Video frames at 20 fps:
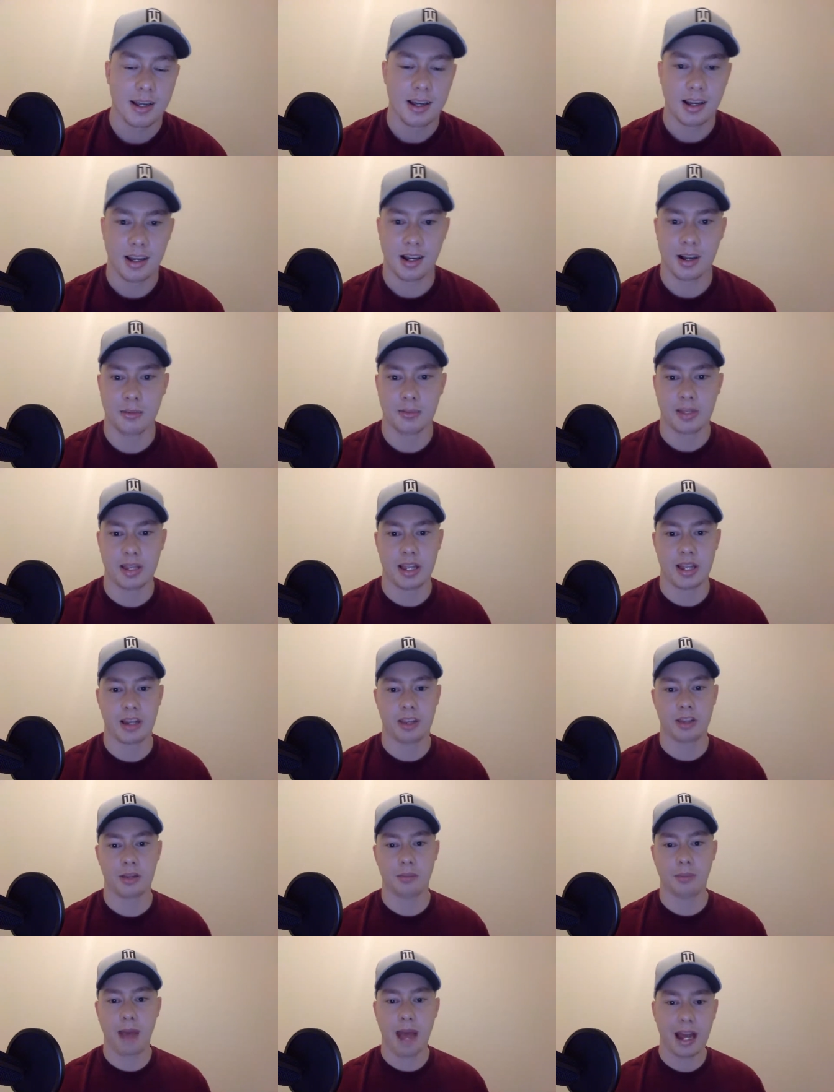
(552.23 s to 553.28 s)
And then in
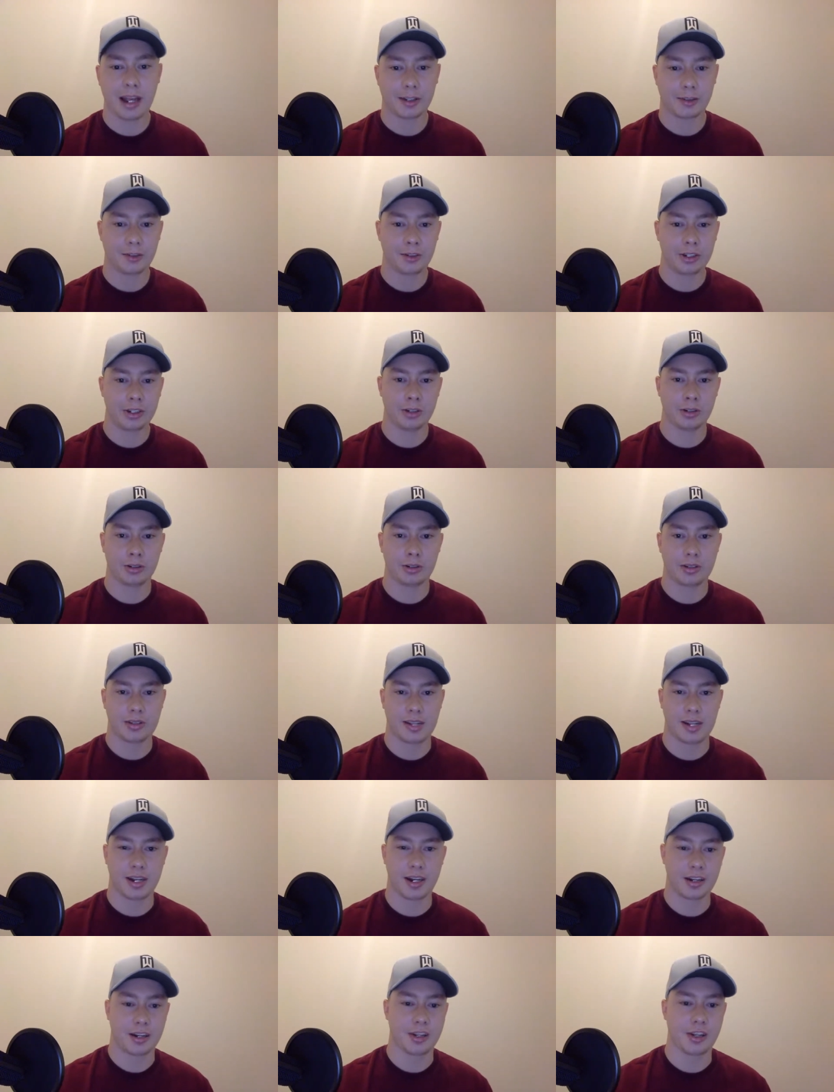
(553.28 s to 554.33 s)
the backfield,
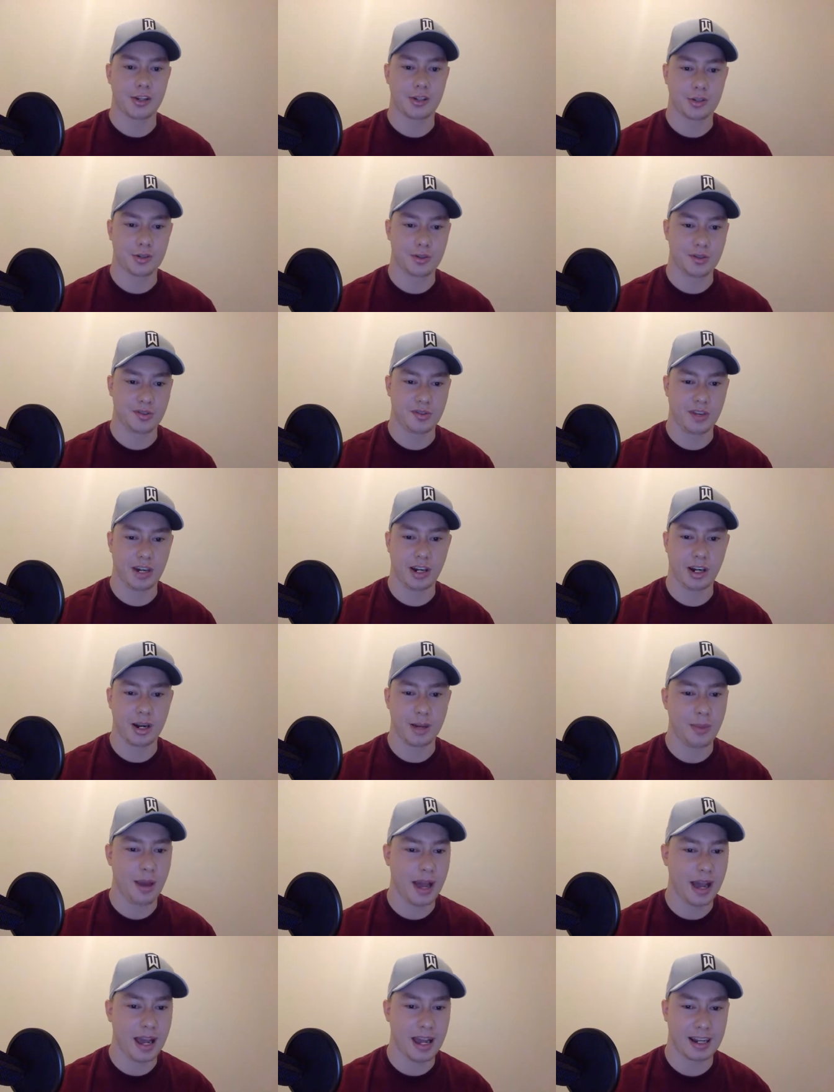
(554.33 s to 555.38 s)
Syracuse was very
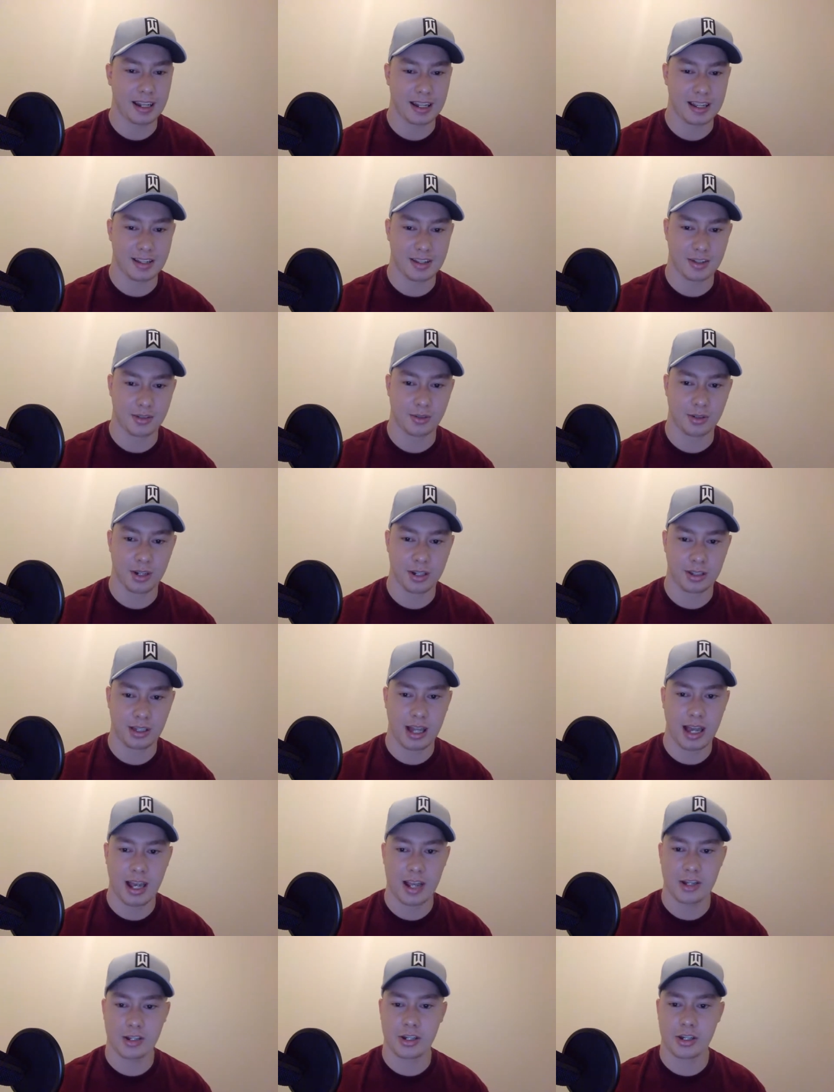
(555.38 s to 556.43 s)
bad against the run
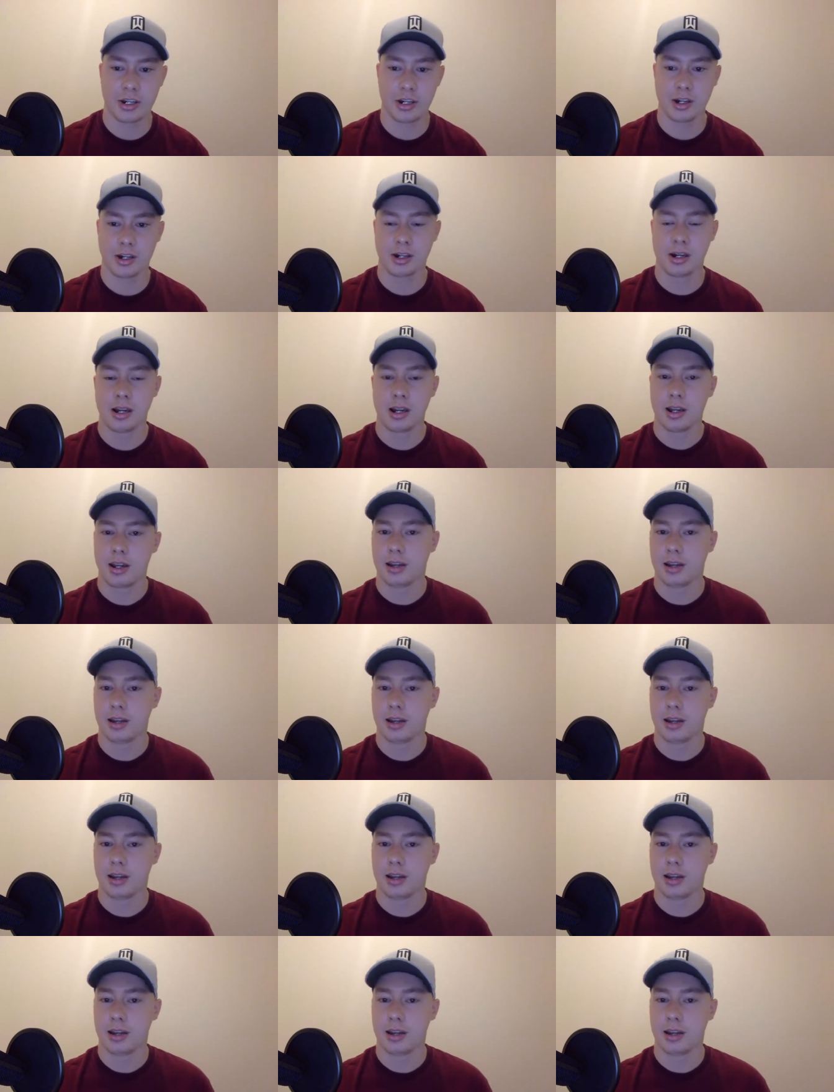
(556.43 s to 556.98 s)
last year.